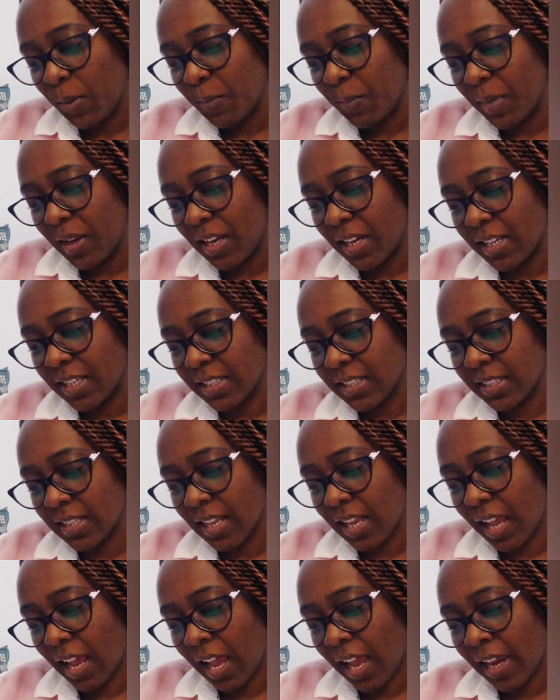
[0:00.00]
May his
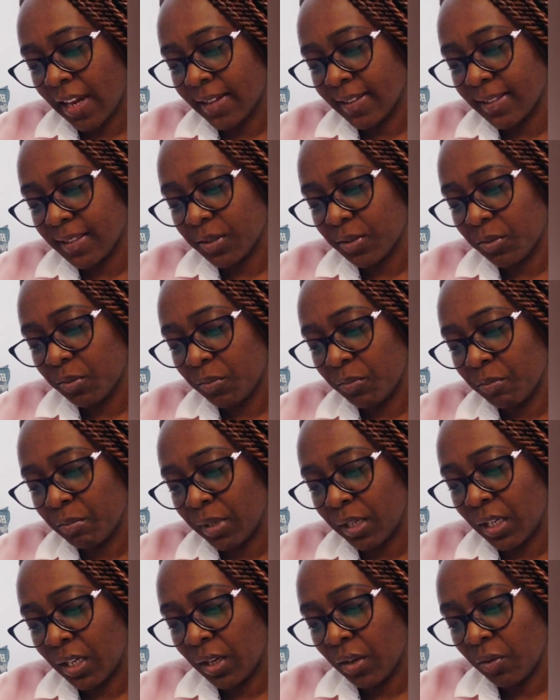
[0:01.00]
eyes
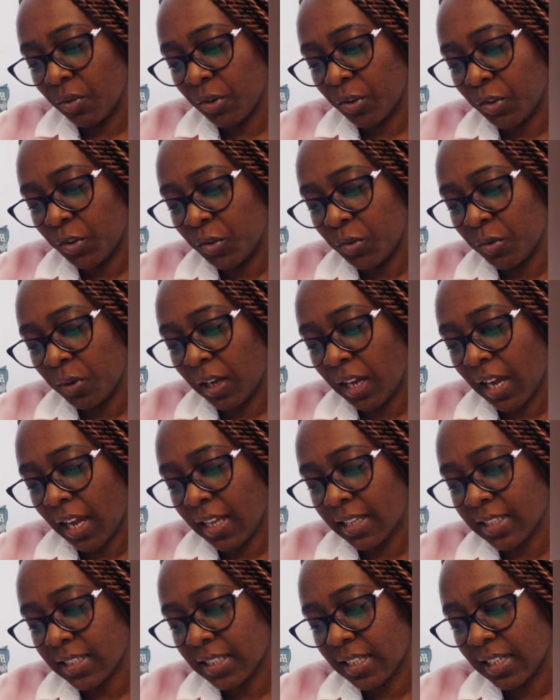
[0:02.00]
be on you
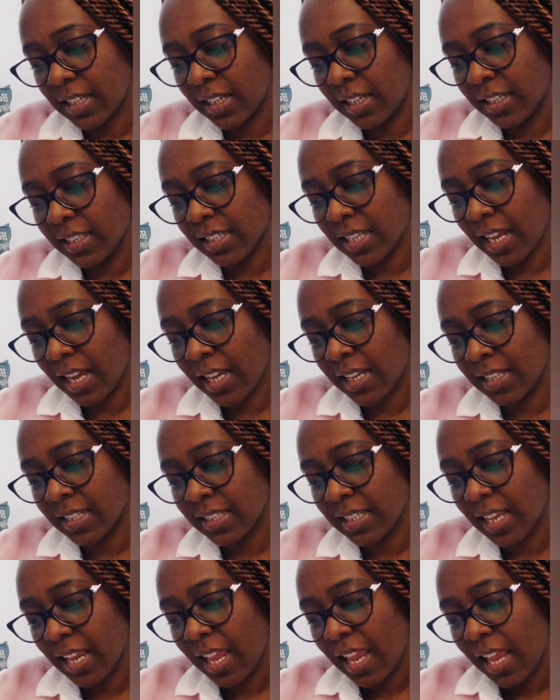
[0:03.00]
cast, and his
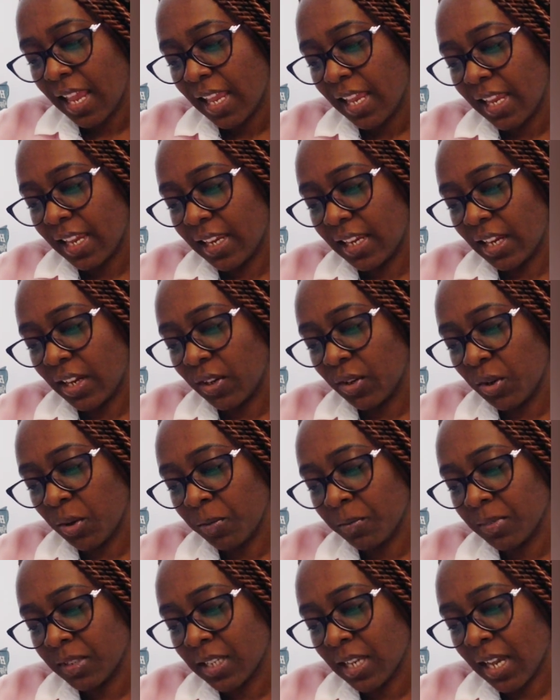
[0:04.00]
hands a
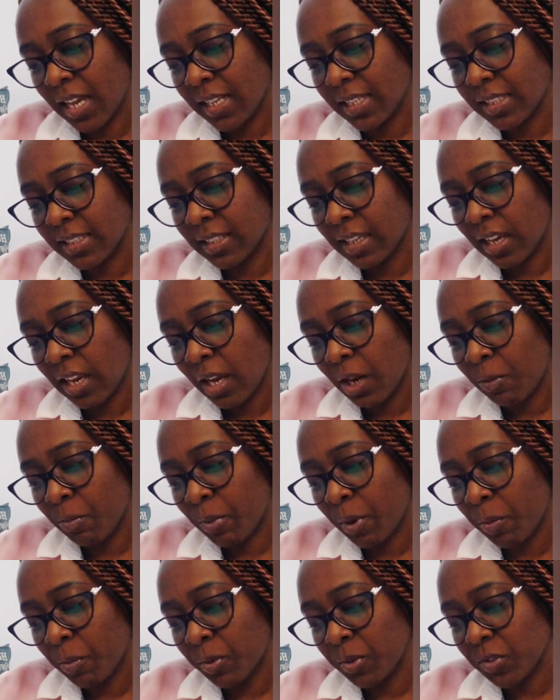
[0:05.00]
kingdom task, a
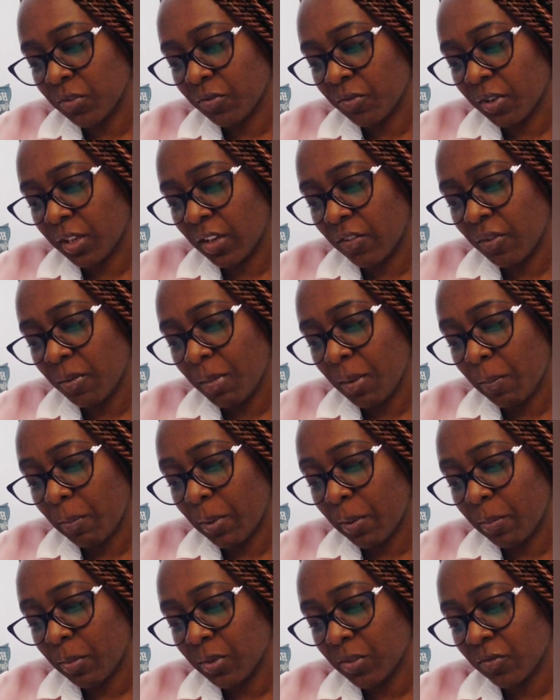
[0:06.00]
purpose for, give him a
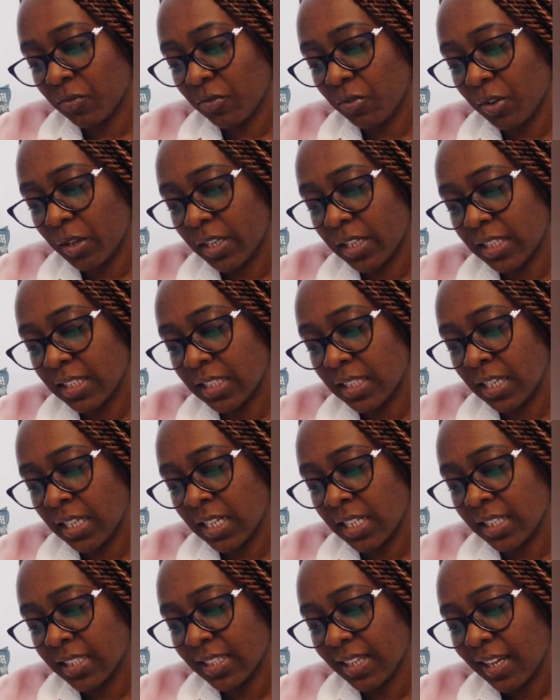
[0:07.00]
purpose for his
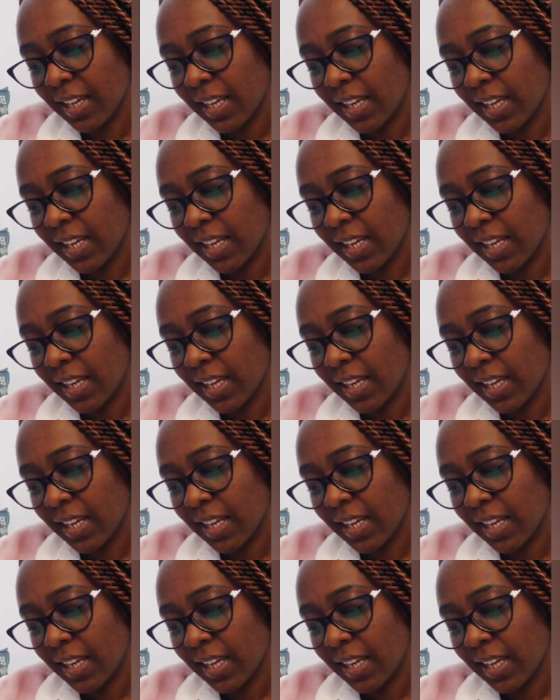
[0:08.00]
years,